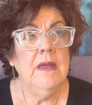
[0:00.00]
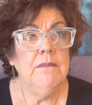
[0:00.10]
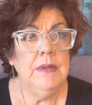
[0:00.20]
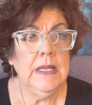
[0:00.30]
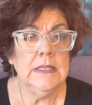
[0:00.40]

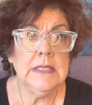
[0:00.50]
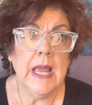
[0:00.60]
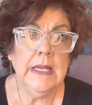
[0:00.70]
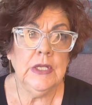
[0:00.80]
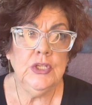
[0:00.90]
because
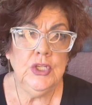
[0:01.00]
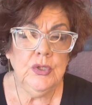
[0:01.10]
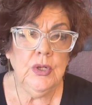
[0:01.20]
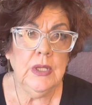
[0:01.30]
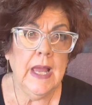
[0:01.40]
I can
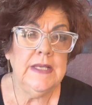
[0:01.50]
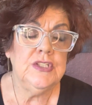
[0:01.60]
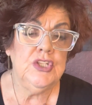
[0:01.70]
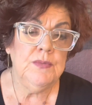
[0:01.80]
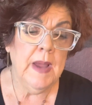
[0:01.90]

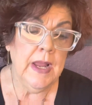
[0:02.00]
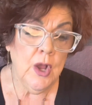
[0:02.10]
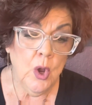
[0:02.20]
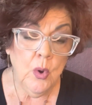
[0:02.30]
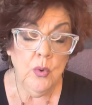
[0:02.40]
do my
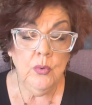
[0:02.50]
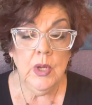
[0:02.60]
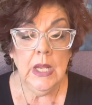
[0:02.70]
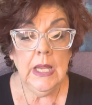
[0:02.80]
own